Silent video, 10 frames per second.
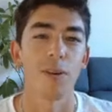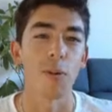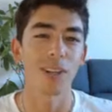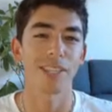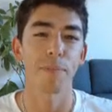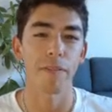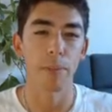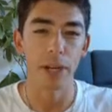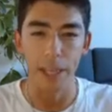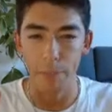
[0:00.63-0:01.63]
What's up
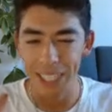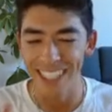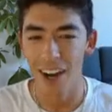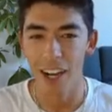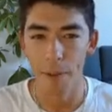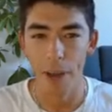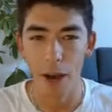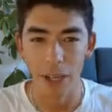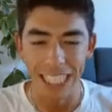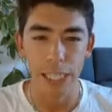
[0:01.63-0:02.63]
everybody? I'm going to talk
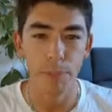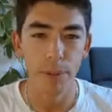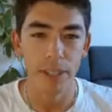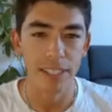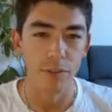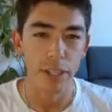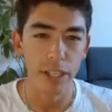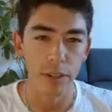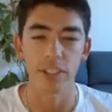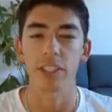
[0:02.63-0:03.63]
about Keepa in this
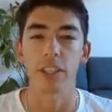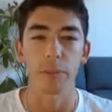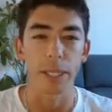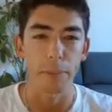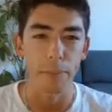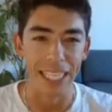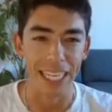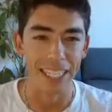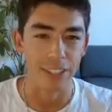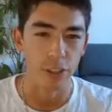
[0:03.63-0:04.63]
video. This is going to be a
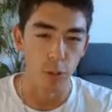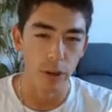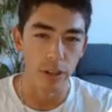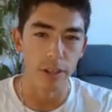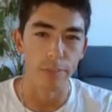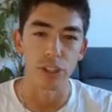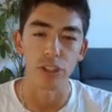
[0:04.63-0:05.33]
beginning tutorial. I'm going to